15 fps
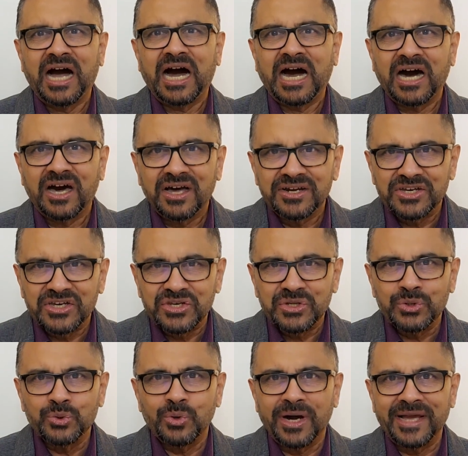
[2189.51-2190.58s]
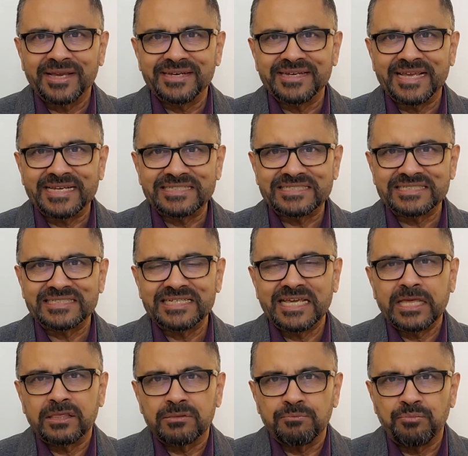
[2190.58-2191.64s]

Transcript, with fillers: Our new identity is